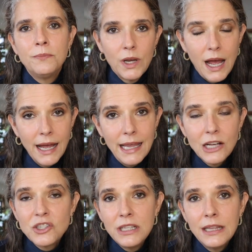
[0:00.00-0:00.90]
What I
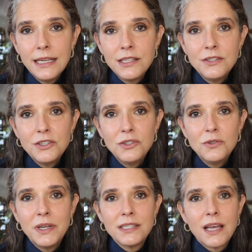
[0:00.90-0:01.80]
actually like to
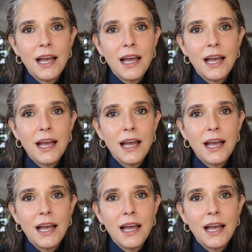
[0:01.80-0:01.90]
do is